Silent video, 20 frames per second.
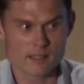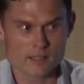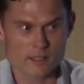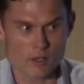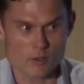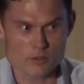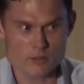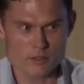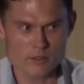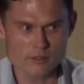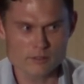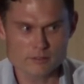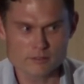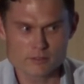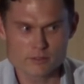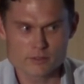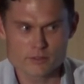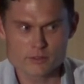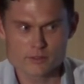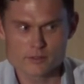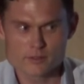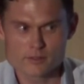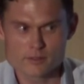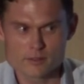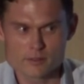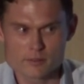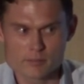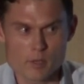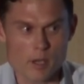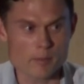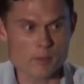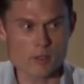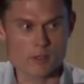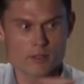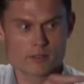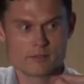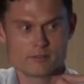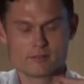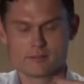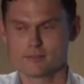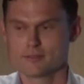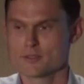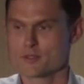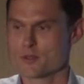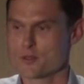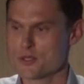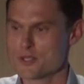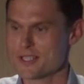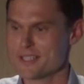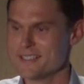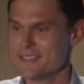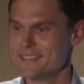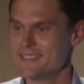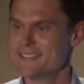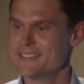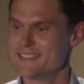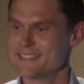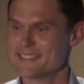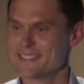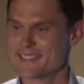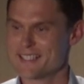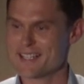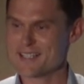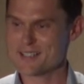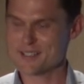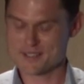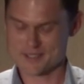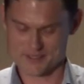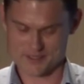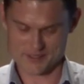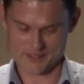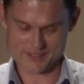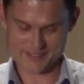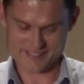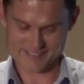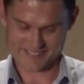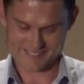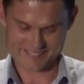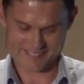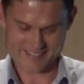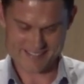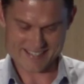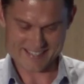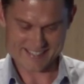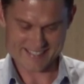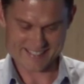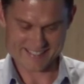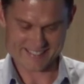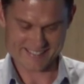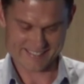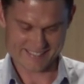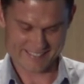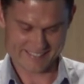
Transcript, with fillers: Coleslaw? Popcorn. Sushi? Yes. Good. Rice?